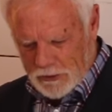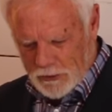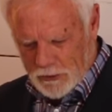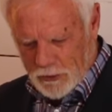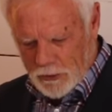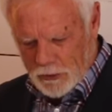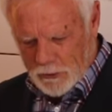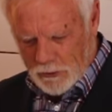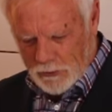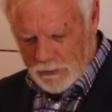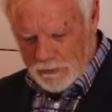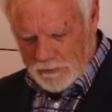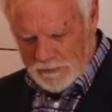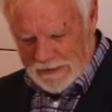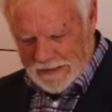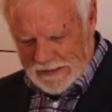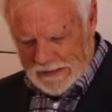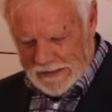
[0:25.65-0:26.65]
true.
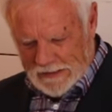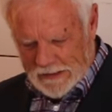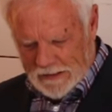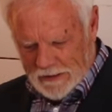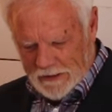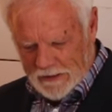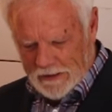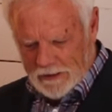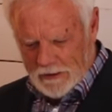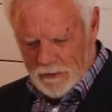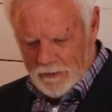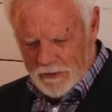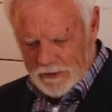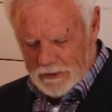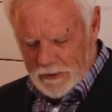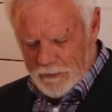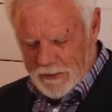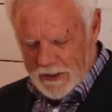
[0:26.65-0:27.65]
You know
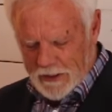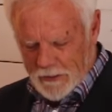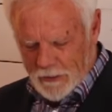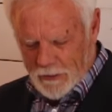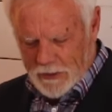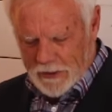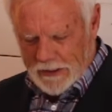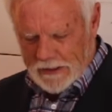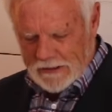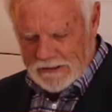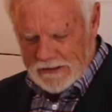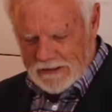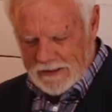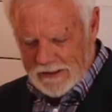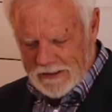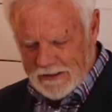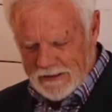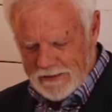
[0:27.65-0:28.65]
there's going to be a quiz.